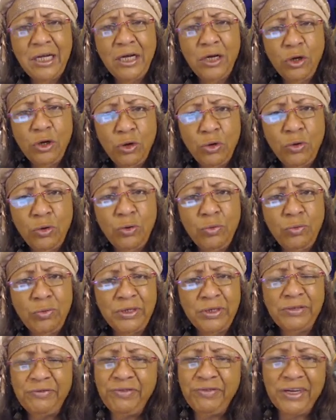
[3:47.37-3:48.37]
who
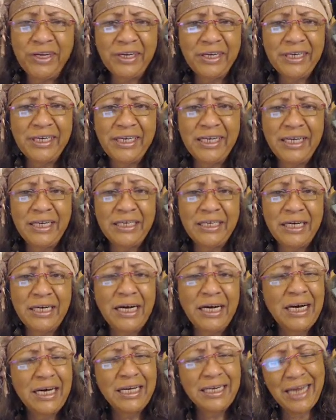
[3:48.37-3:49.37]
was very
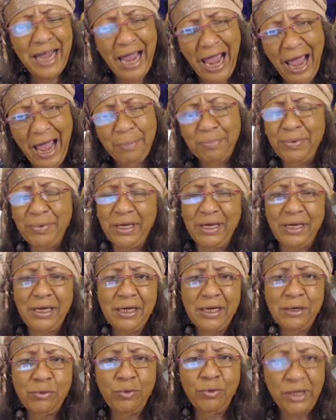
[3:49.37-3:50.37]
unhappy
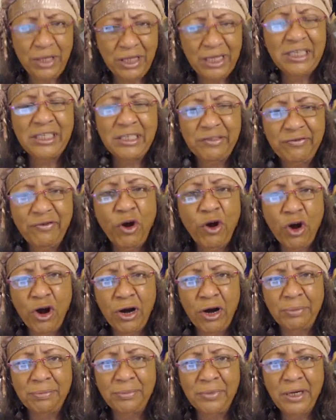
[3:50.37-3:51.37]
with his
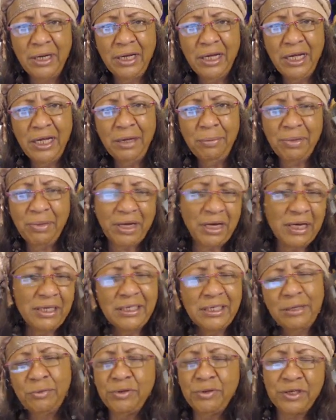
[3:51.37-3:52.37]
farm because
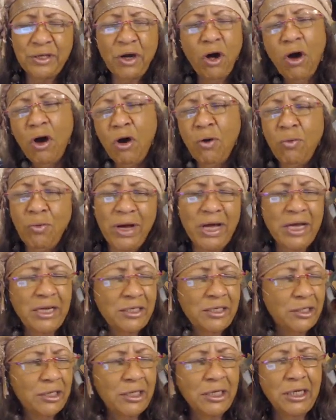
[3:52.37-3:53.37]
he was always
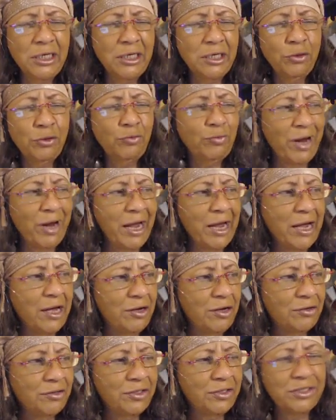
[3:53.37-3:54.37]
looking
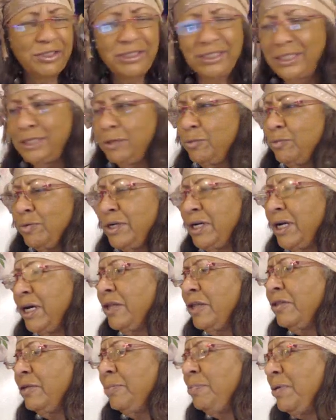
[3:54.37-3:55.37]
around to see what
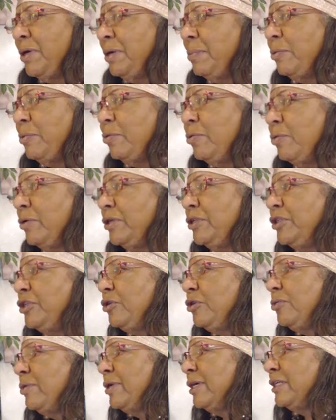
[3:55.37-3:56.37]
other people were
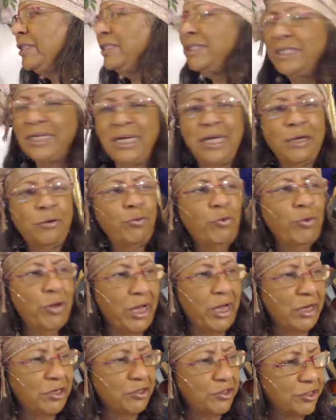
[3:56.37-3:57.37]
doing to get
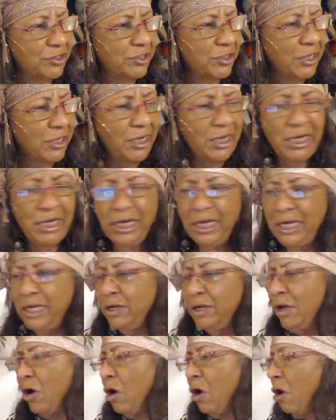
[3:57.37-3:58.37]
rich.
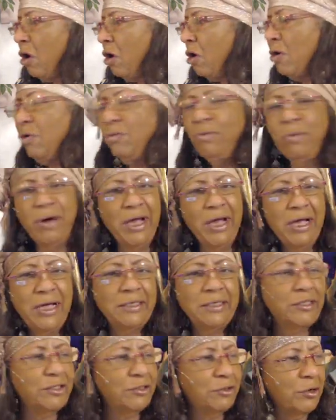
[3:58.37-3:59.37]
He
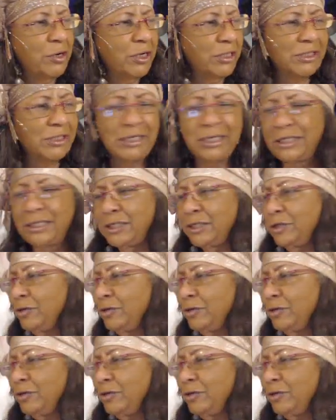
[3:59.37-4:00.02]
always thought that the